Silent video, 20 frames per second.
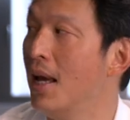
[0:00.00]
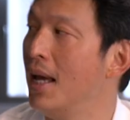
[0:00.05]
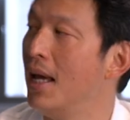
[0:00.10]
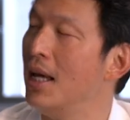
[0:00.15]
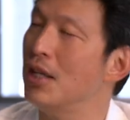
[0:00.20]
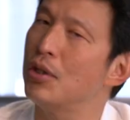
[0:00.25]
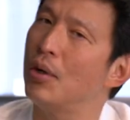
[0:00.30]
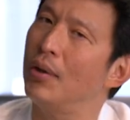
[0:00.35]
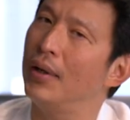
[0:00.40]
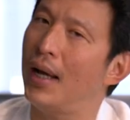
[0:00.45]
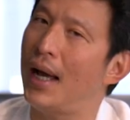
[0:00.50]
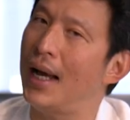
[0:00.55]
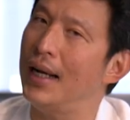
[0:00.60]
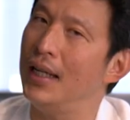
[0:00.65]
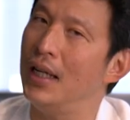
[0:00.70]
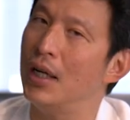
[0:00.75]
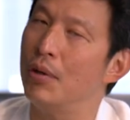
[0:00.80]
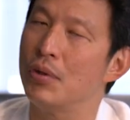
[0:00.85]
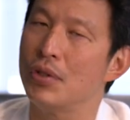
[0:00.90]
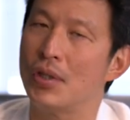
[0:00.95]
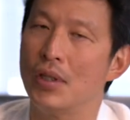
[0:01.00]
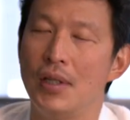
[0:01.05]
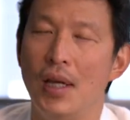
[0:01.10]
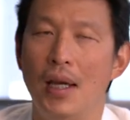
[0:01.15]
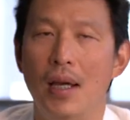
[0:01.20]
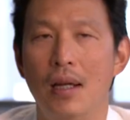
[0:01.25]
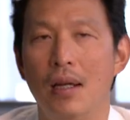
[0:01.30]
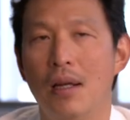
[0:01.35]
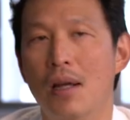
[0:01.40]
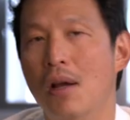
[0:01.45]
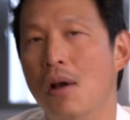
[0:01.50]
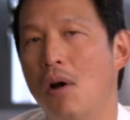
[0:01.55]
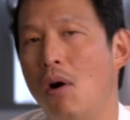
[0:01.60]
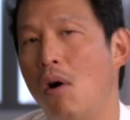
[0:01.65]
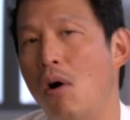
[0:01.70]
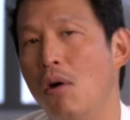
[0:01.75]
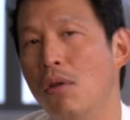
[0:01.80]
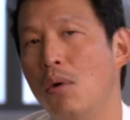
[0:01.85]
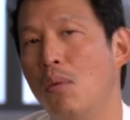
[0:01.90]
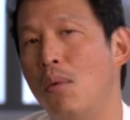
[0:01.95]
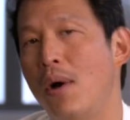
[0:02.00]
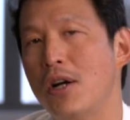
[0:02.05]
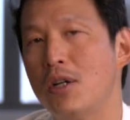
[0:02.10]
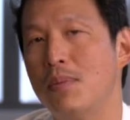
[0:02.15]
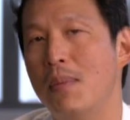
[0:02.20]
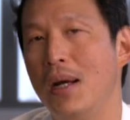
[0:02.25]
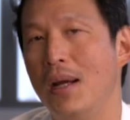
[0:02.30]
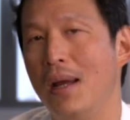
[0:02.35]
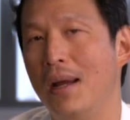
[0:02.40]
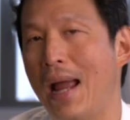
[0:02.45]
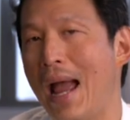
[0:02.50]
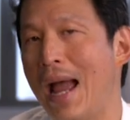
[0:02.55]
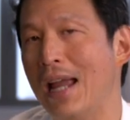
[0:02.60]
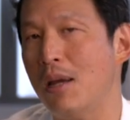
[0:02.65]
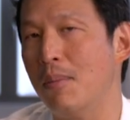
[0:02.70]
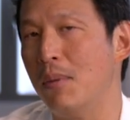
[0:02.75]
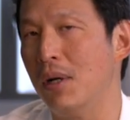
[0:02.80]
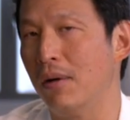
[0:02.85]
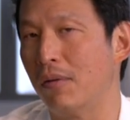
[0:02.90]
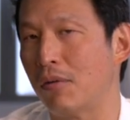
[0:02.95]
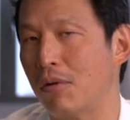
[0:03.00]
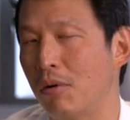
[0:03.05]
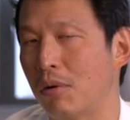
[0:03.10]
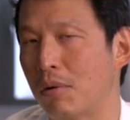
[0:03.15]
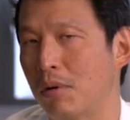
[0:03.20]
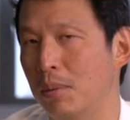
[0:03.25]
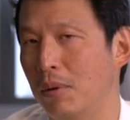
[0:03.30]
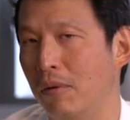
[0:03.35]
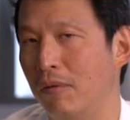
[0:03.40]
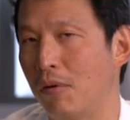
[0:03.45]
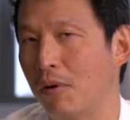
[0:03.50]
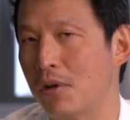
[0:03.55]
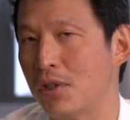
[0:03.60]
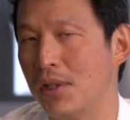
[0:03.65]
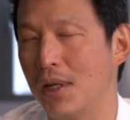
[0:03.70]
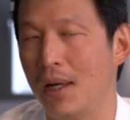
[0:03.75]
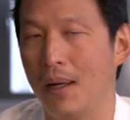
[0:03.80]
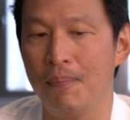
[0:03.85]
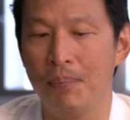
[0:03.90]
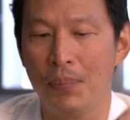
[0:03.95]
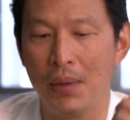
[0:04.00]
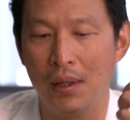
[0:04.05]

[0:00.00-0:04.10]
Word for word: His whole idea was to take all the watchmaking acumen of Greubel Forsey,